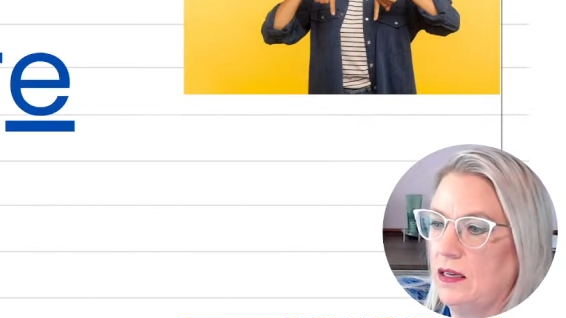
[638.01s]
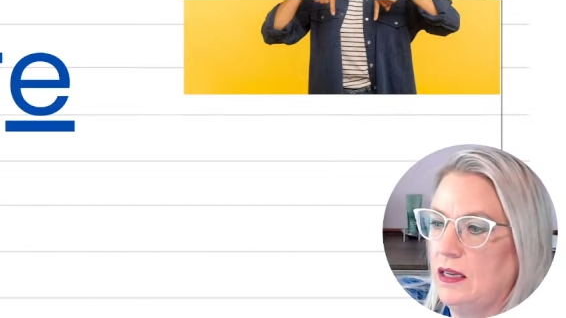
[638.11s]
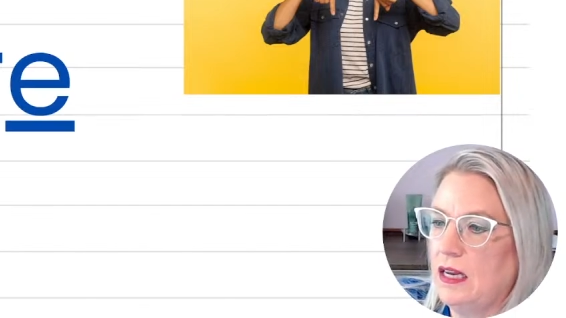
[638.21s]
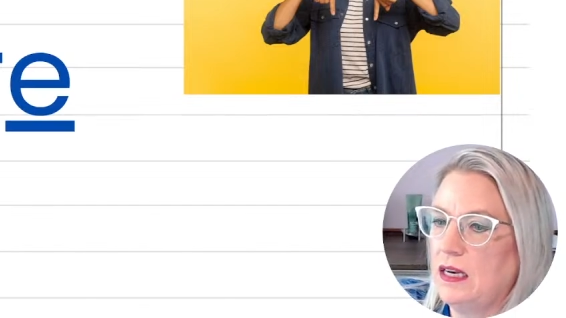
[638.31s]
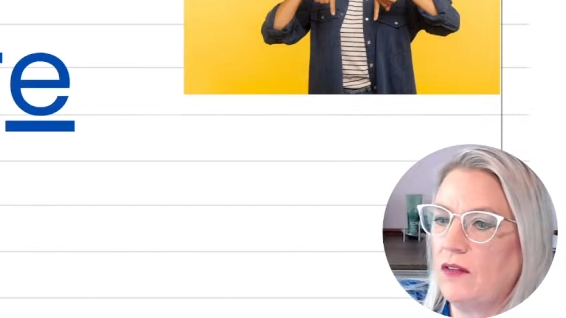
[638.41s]

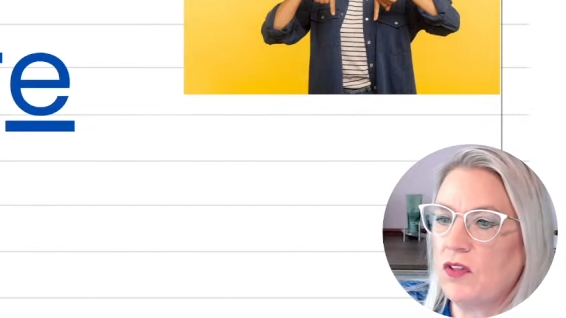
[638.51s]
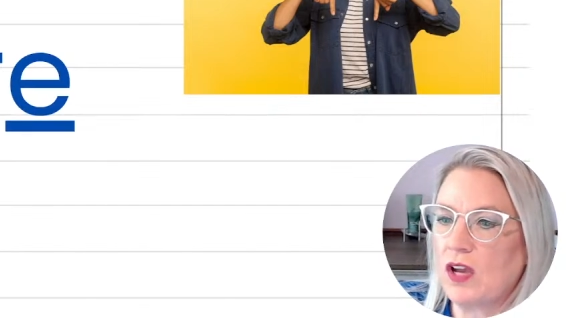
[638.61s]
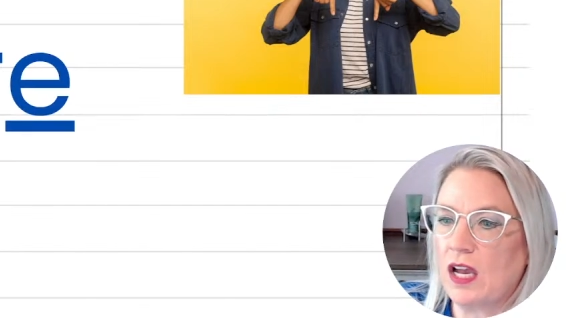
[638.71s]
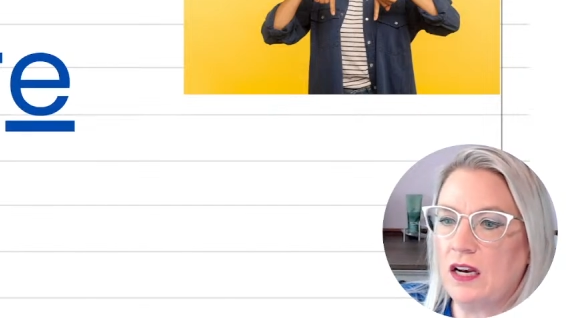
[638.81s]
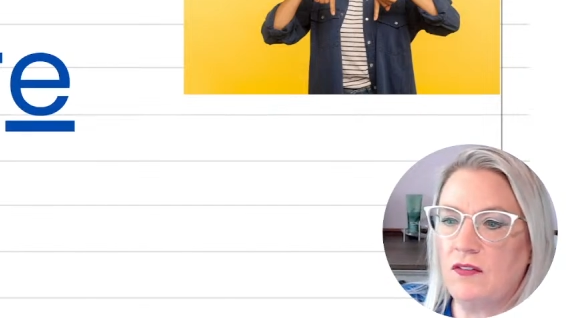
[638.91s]
Not the kind
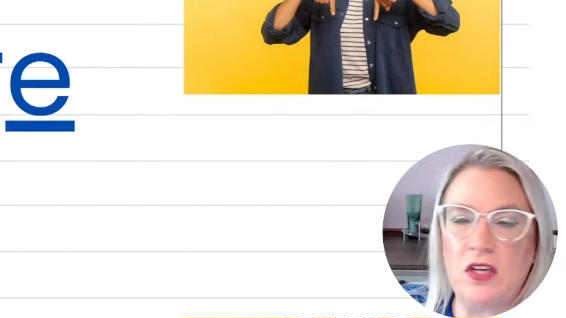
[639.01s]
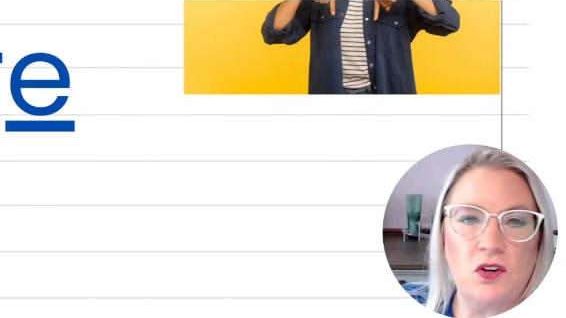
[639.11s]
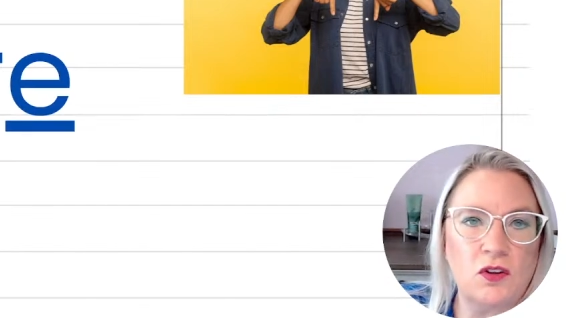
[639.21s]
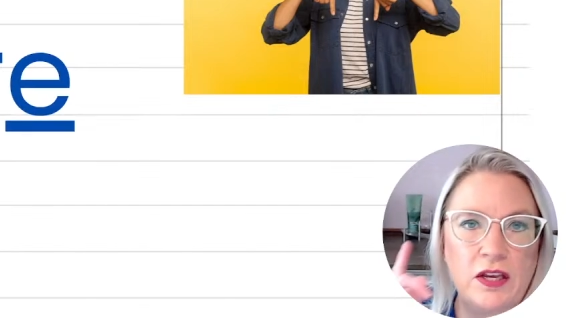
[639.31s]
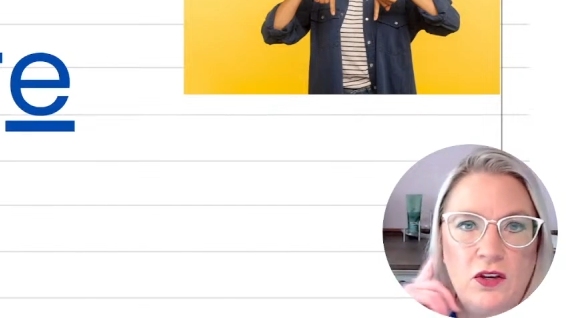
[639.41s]
of here
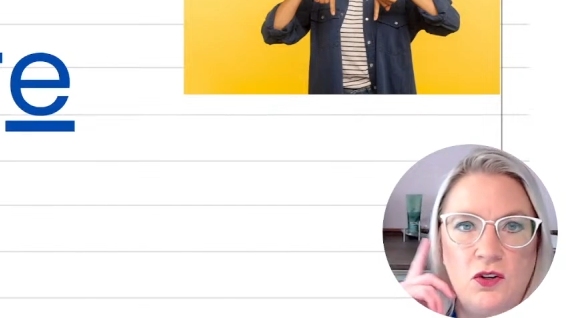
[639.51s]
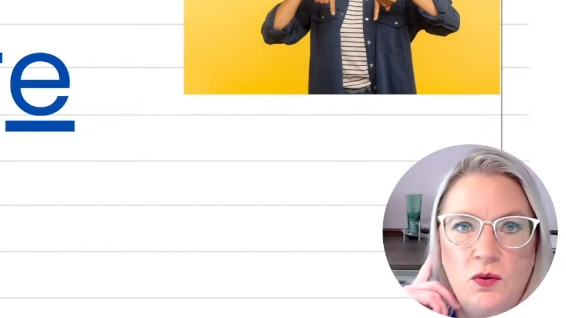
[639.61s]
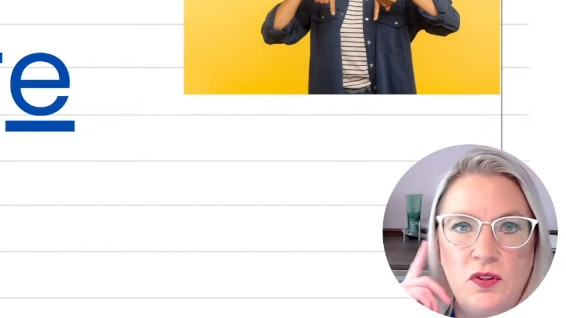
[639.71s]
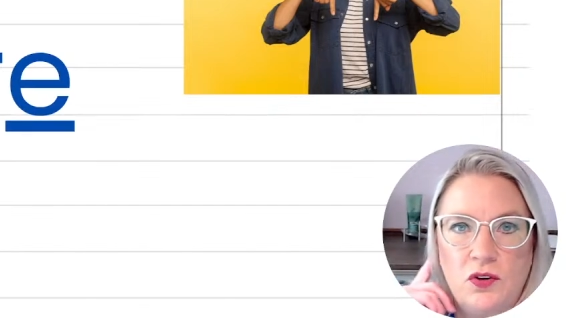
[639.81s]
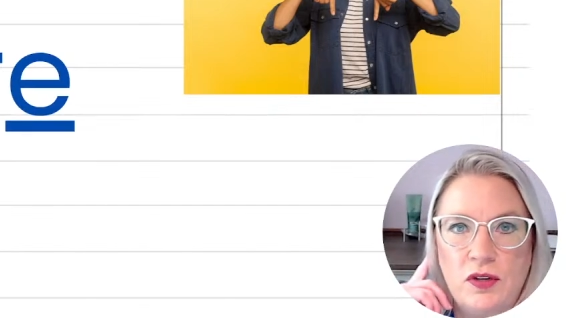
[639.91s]
like you do with
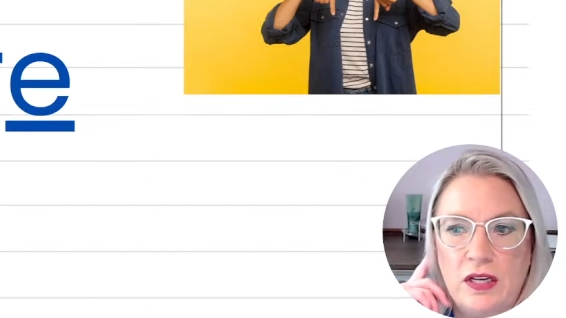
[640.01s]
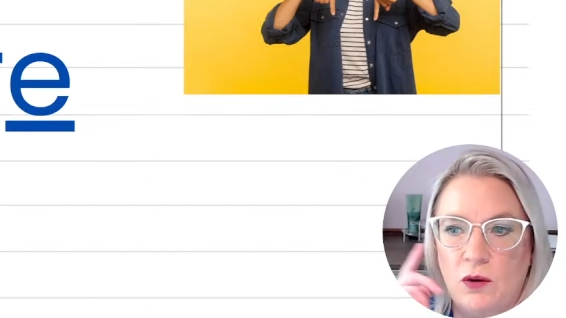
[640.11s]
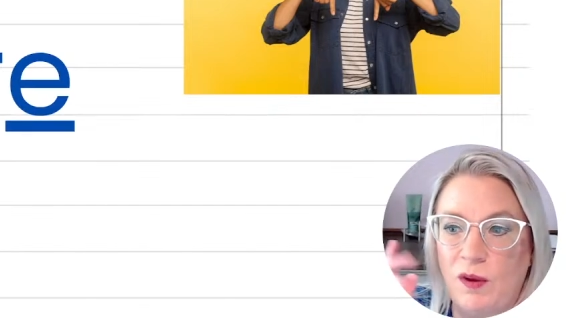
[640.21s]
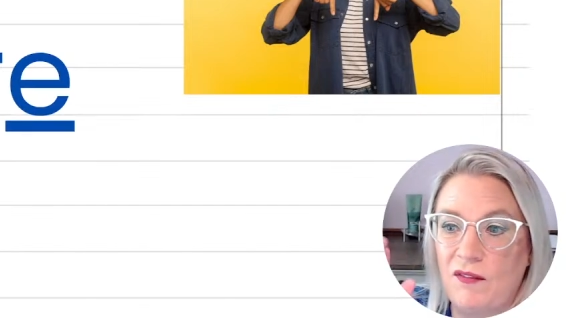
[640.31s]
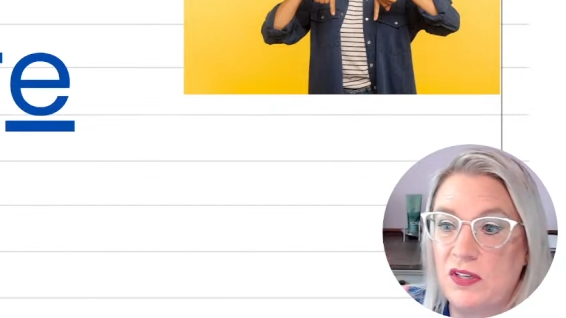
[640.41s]
your ear. We
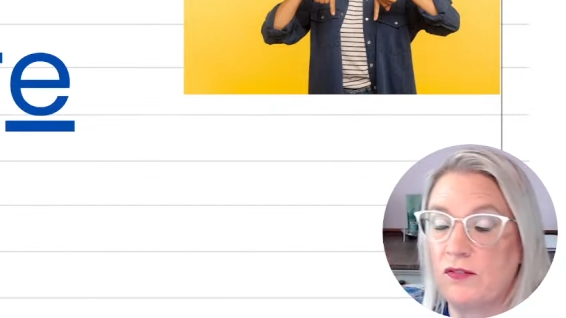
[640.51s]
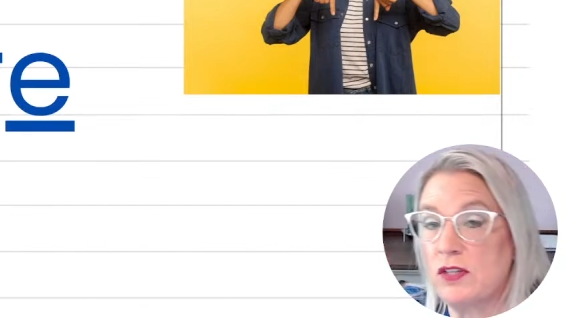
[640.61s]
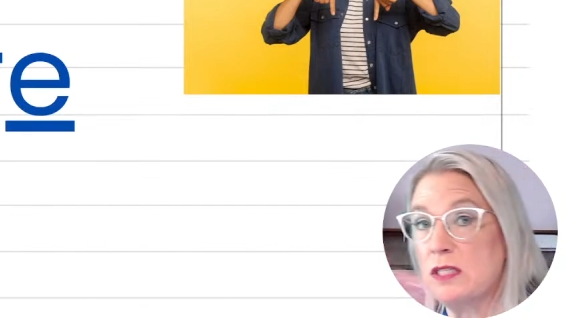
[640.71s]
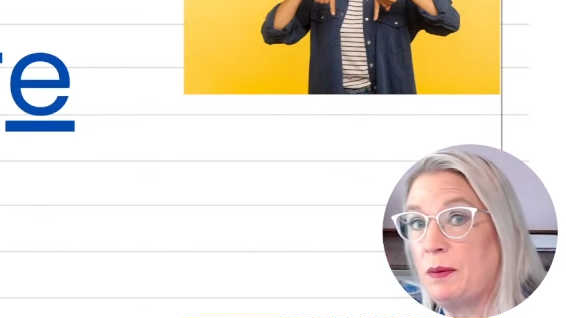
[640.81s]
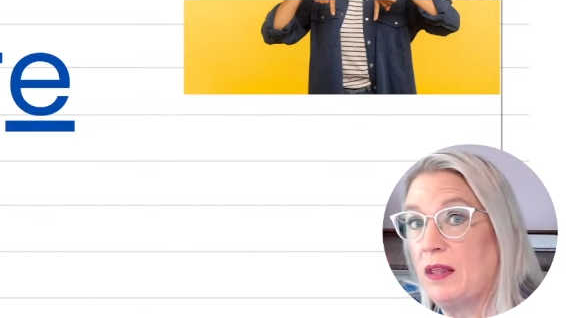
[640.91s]
have a different
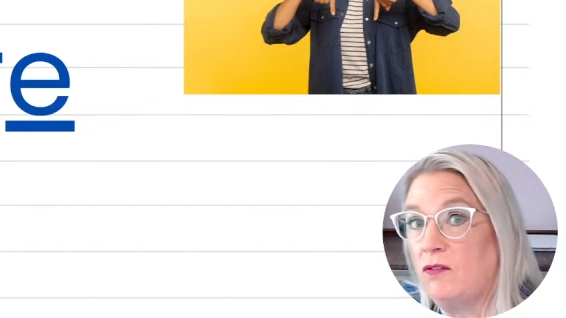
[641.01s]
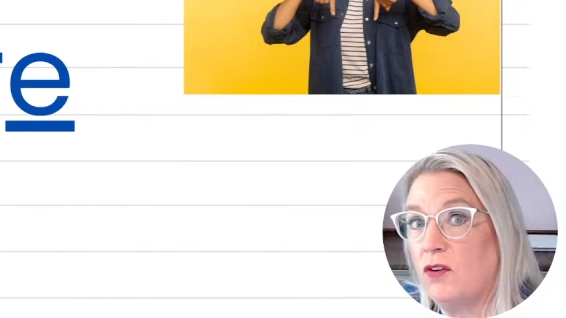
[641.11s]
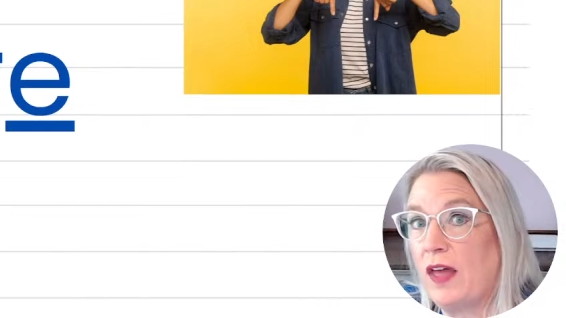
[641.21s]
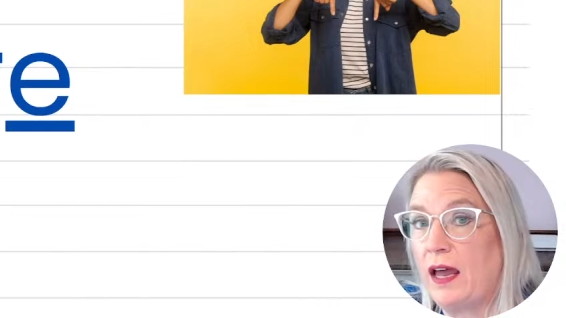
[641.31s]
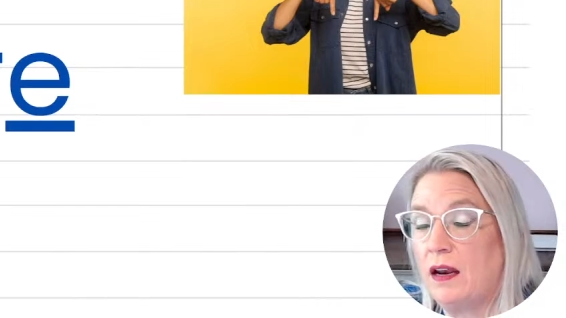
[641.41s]
spelling for that.